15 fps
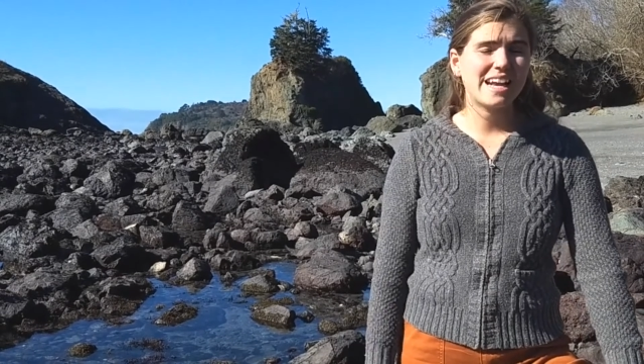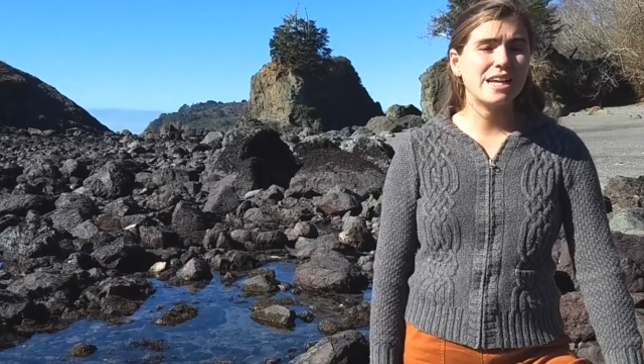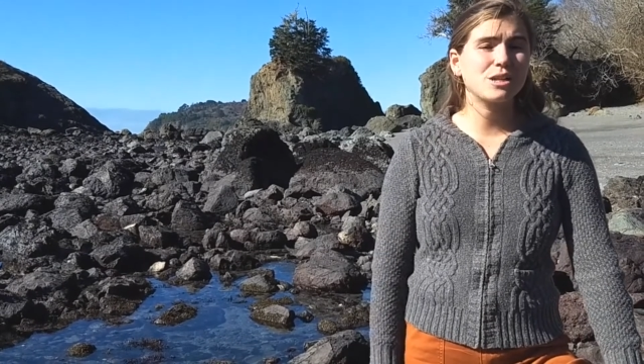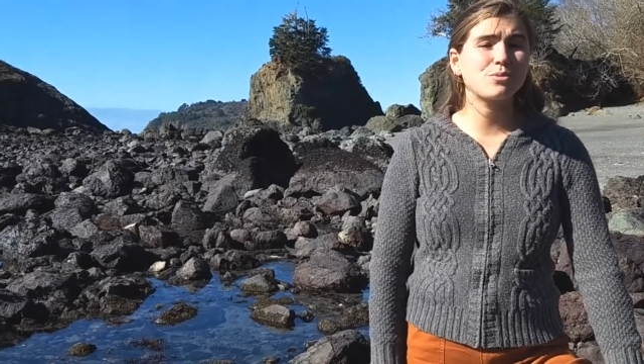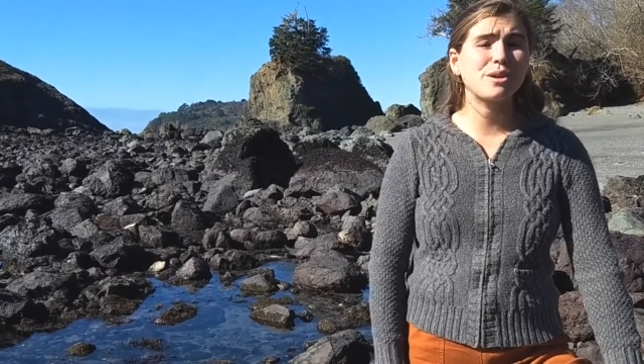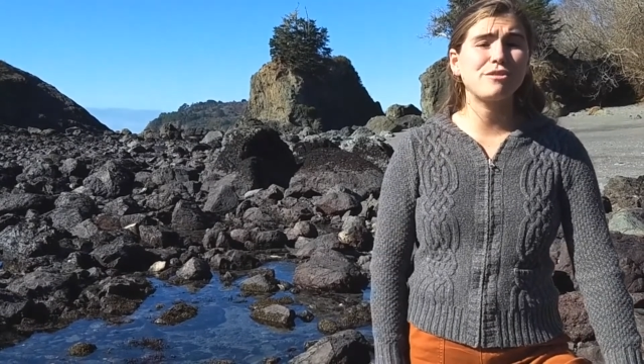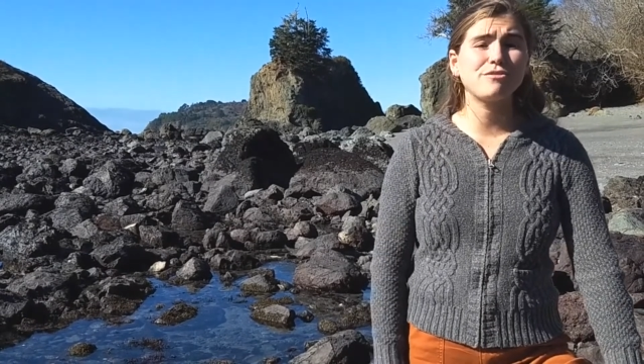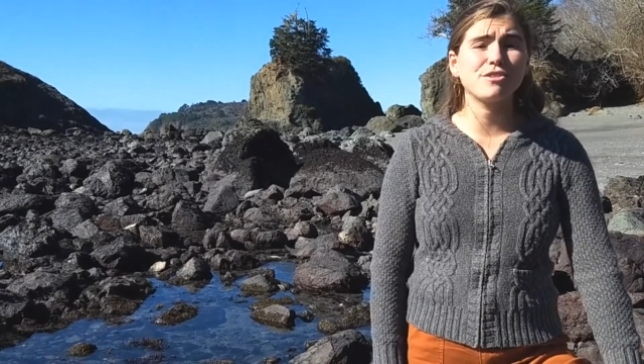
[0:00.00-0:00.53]
And
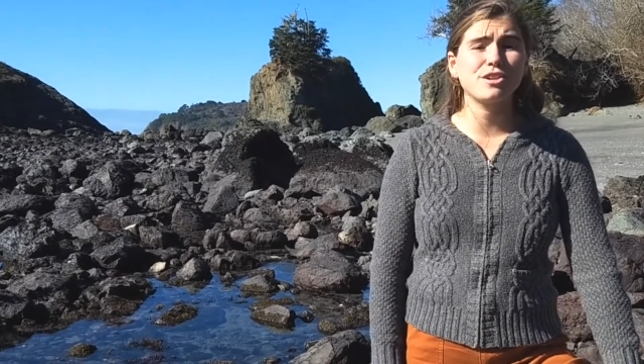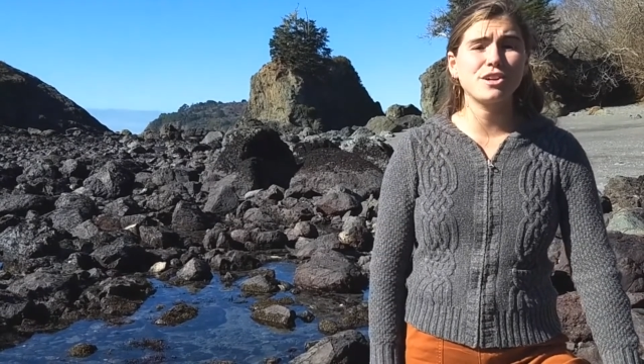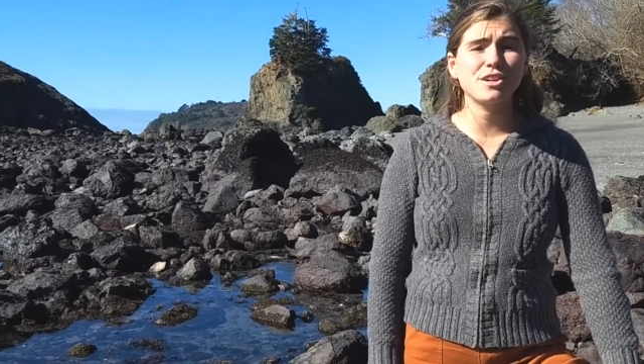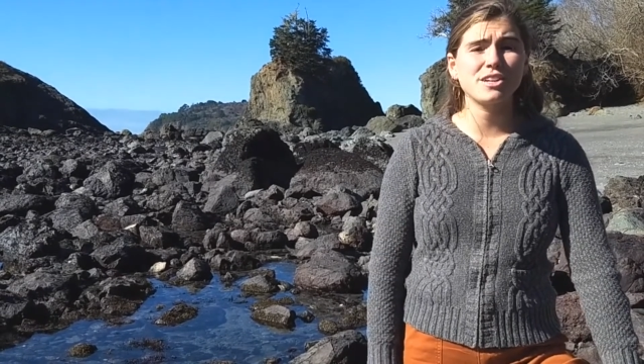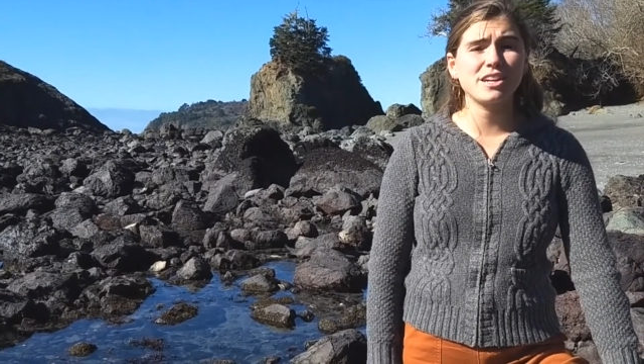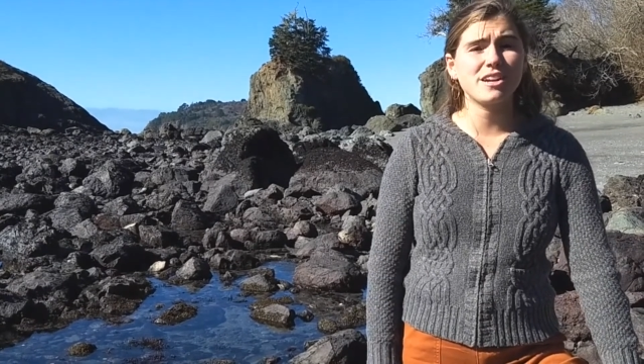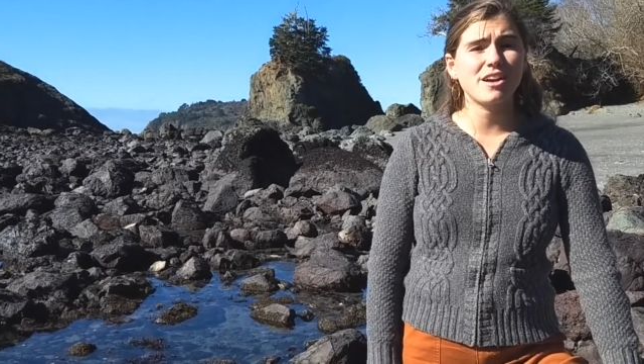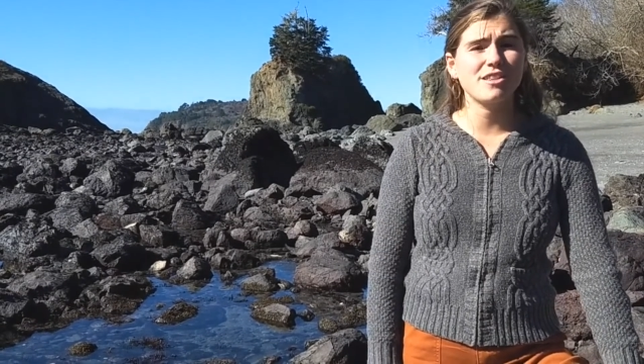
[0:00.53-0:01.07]
as we have
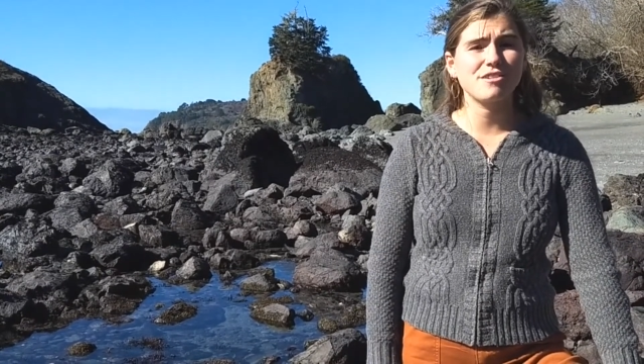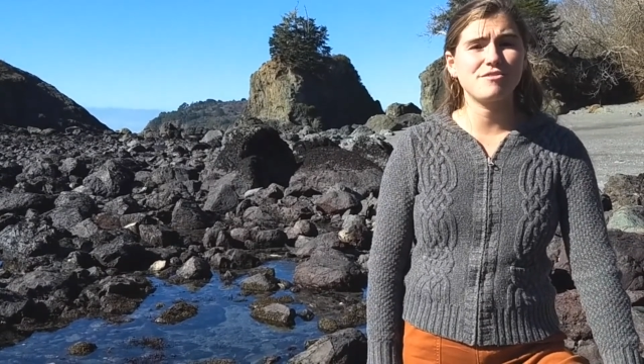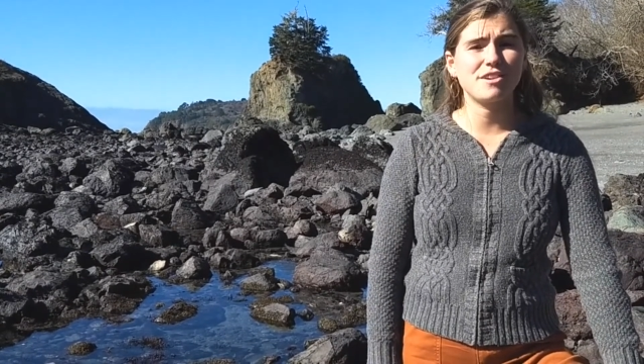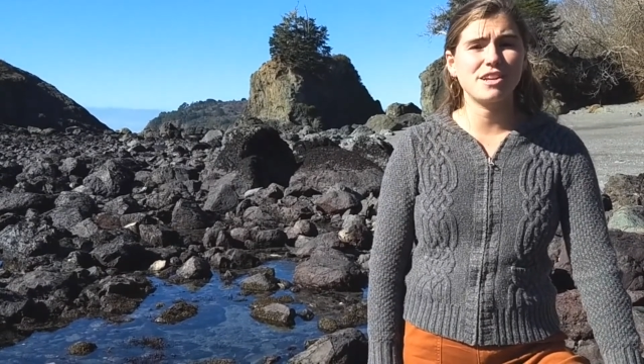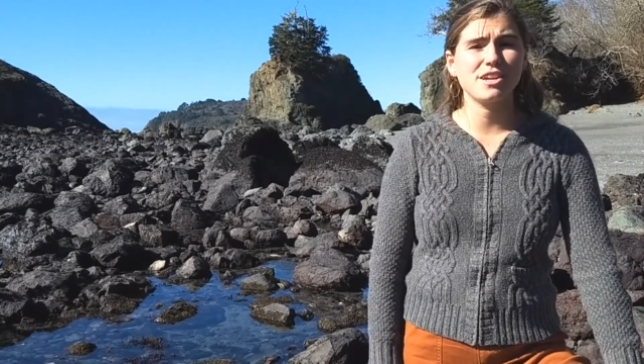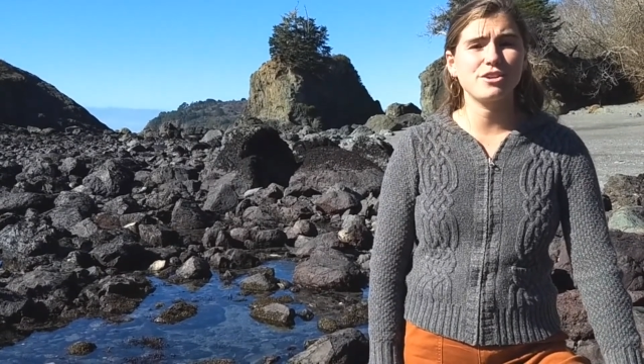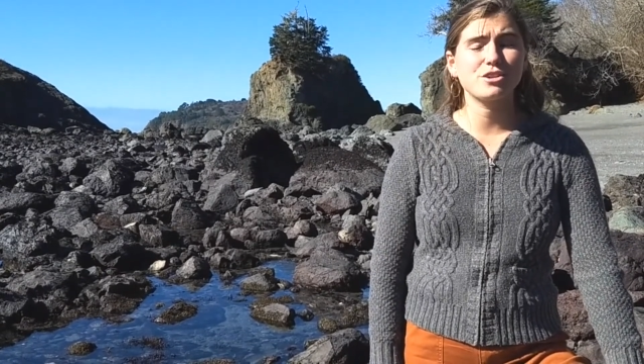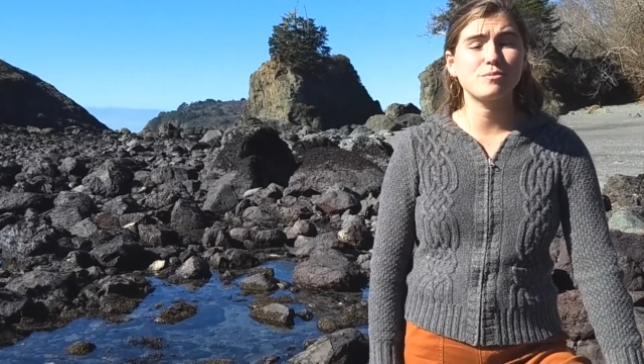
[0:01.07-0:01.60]
learned in other
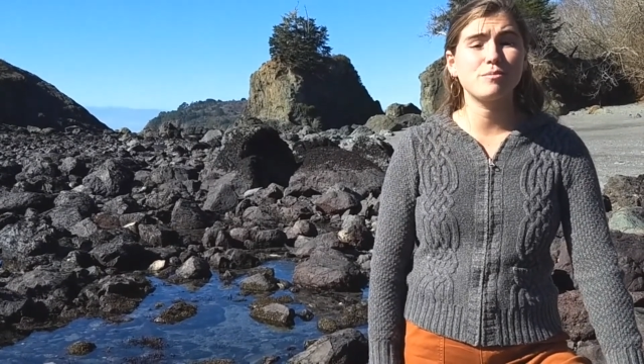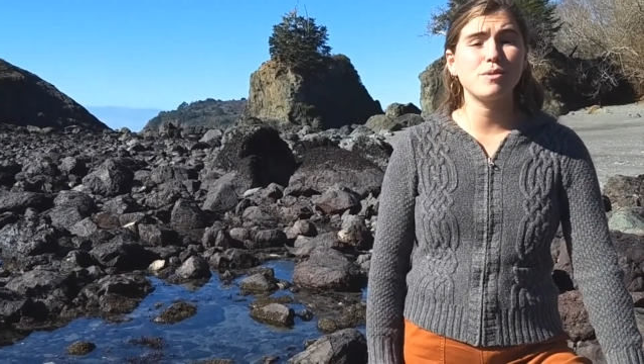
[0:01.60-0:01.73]
videos,